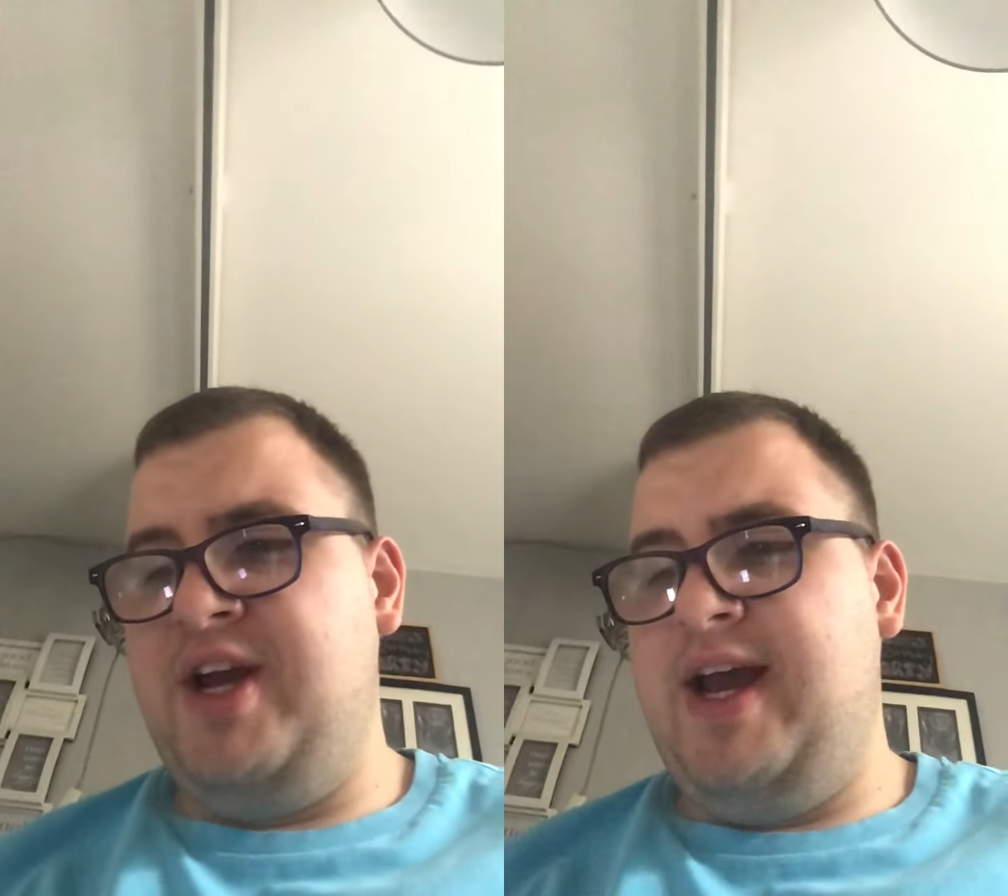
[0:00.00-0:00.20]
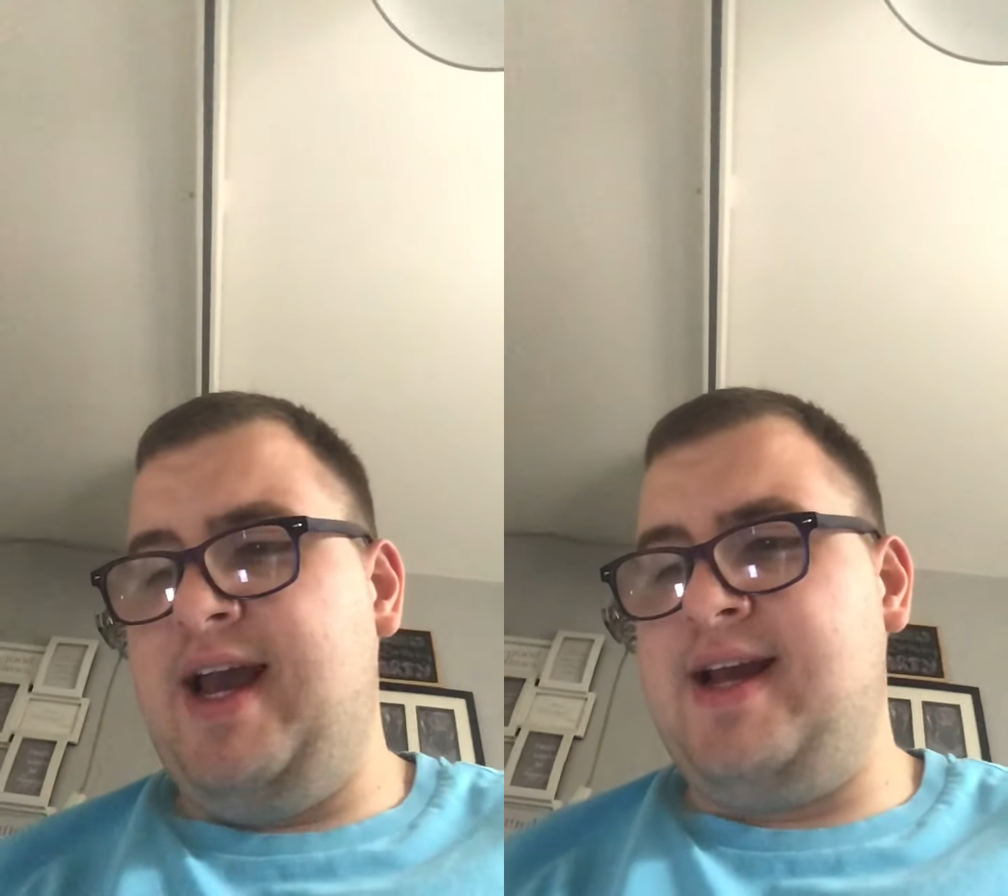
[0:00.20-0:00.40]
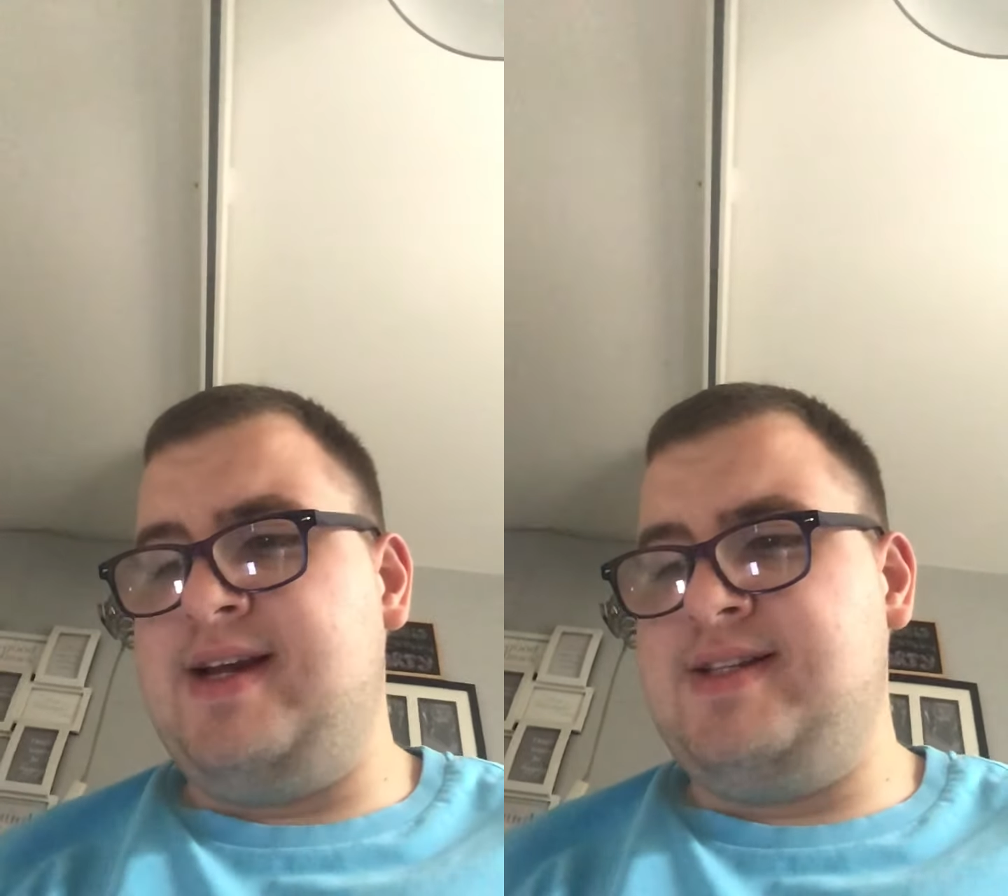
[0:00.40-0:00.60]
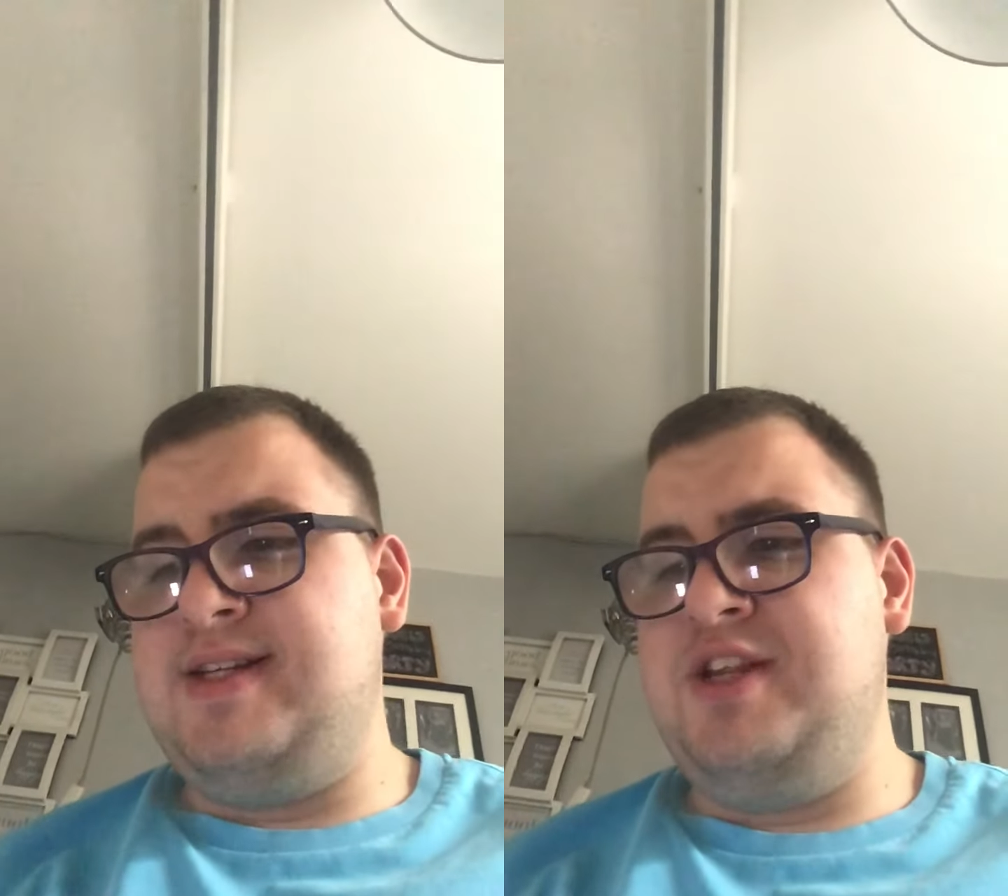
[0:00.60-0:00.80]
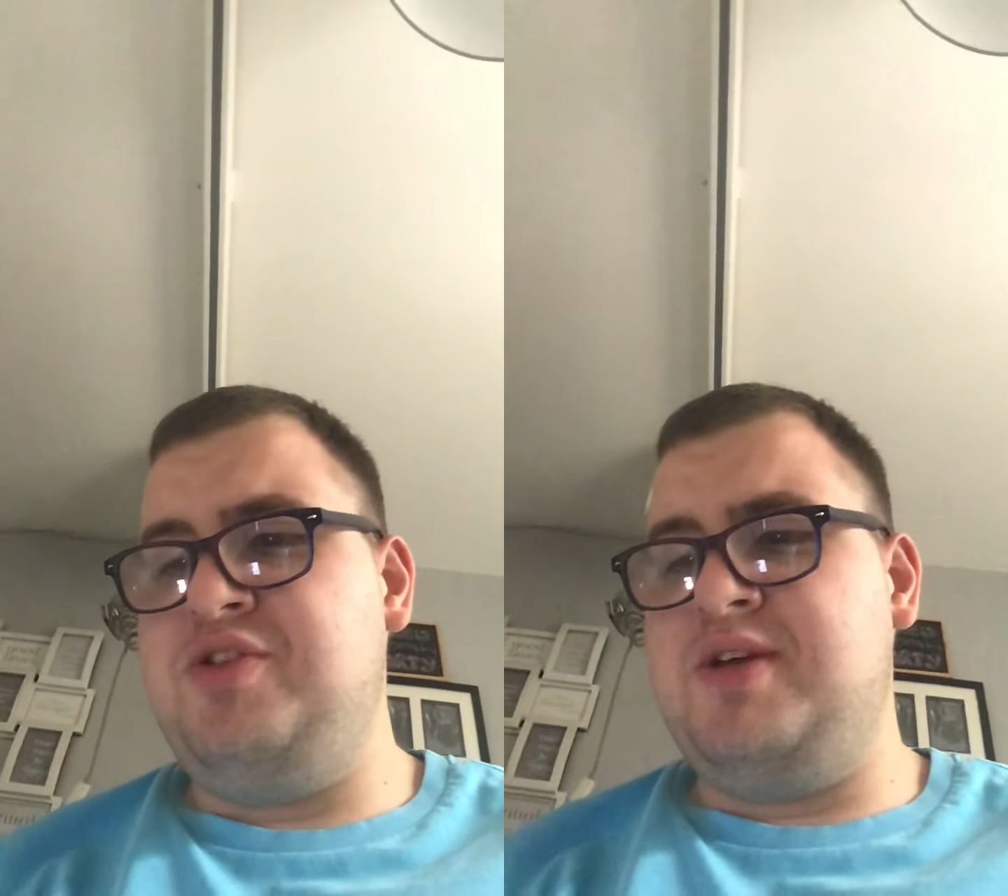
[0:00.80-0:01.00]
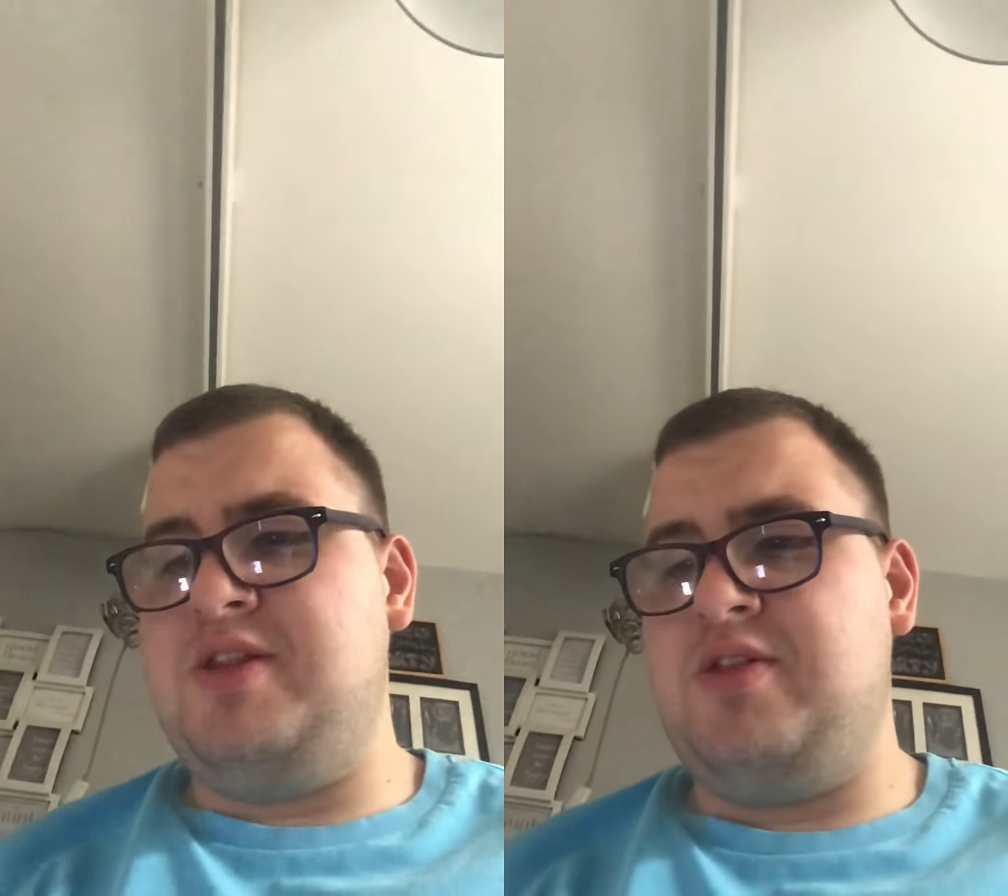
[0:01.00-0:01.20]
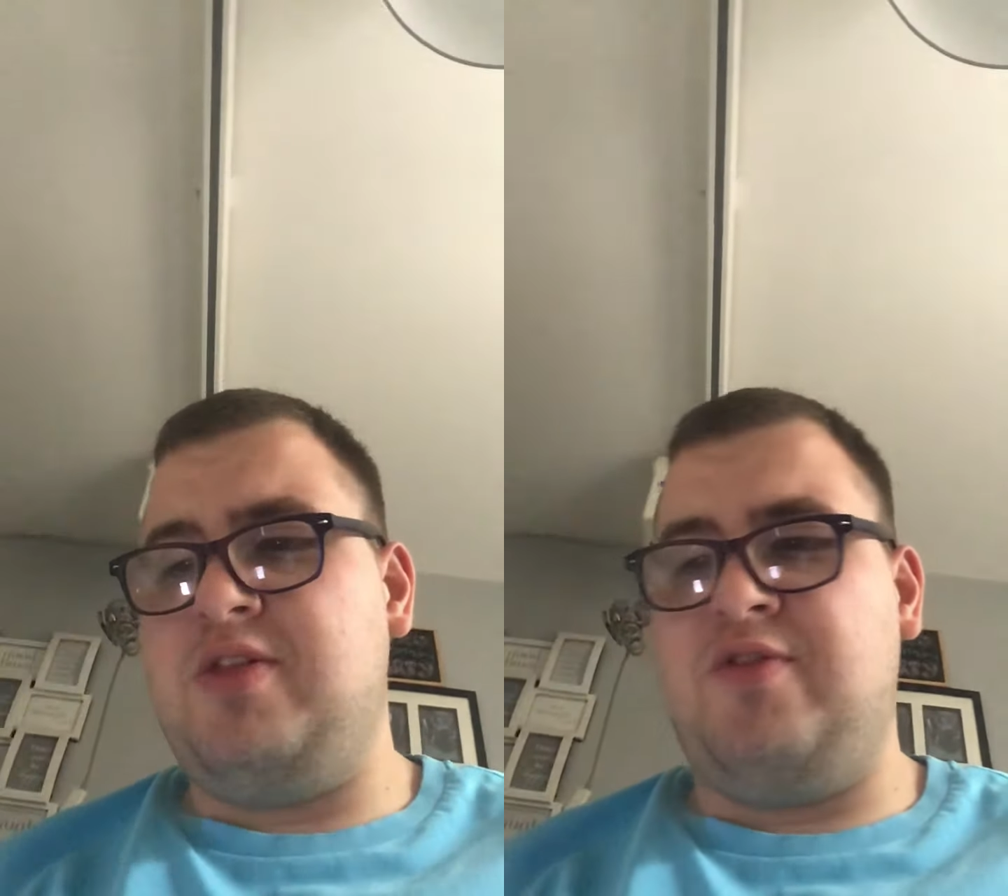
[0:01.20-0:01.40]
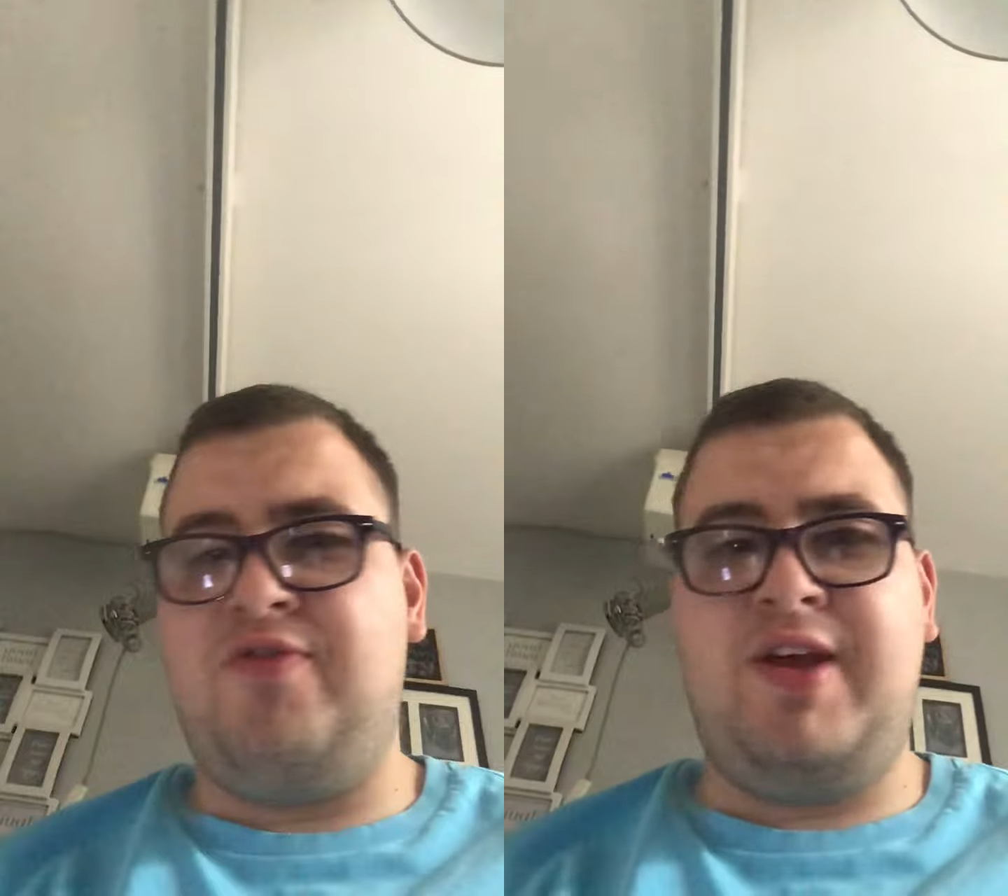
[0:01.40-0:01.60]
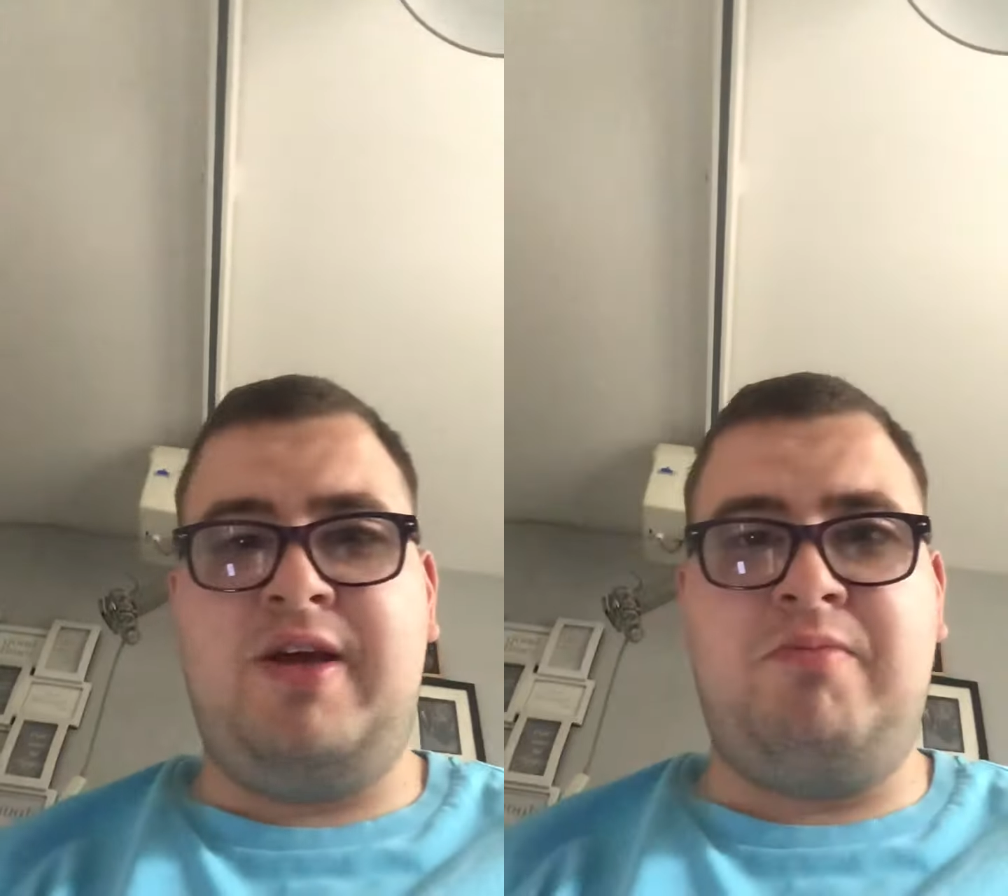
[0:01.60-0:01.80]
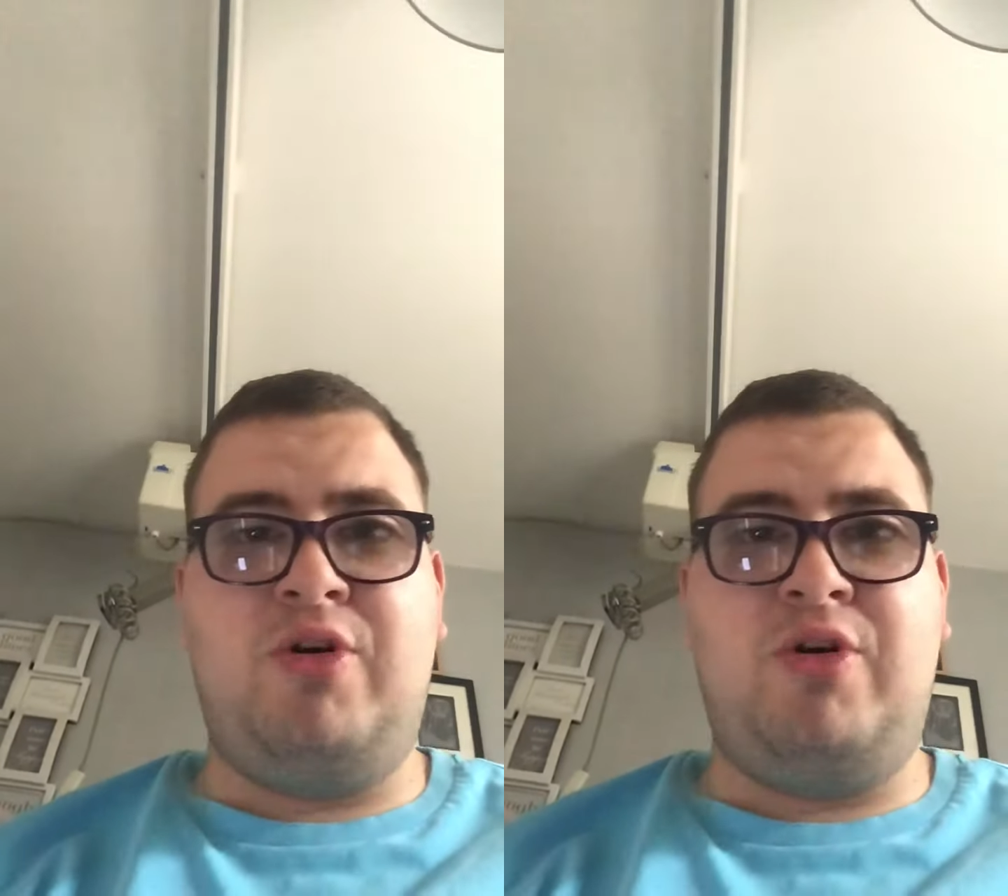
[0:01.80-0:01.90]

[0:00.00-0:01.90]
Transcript: and continuing the theme